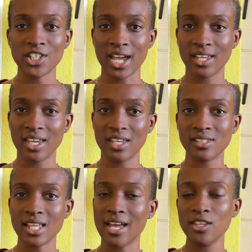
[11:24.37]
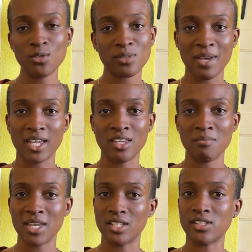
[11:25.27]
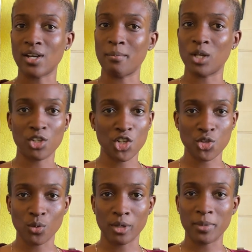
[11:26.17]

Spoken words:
I guess I use my email, so I'm not sure,